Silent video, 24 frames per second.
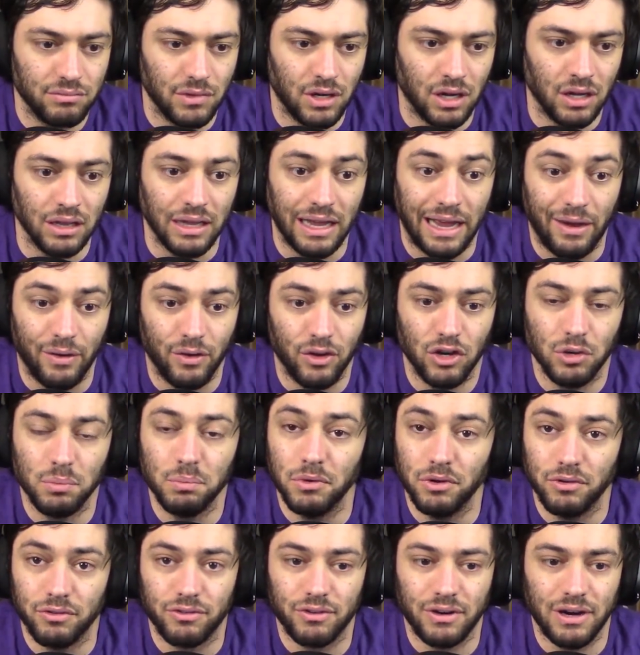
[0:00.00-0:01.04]
allow you to
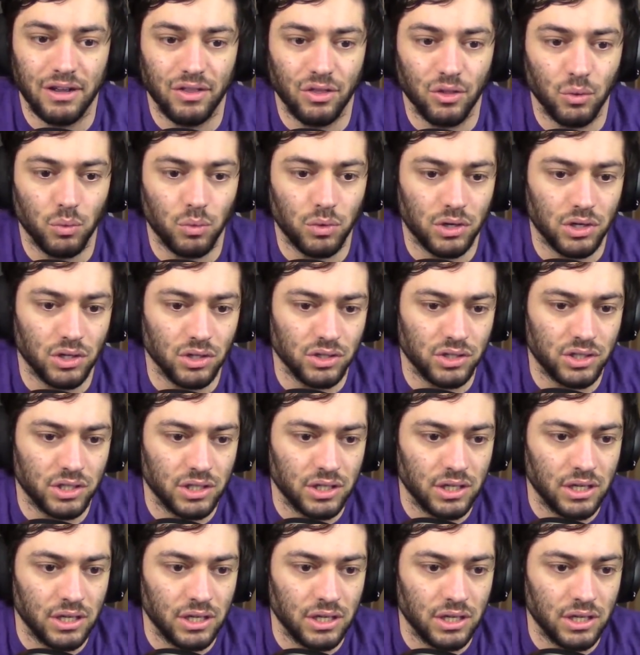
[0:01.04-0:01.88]
move around the world.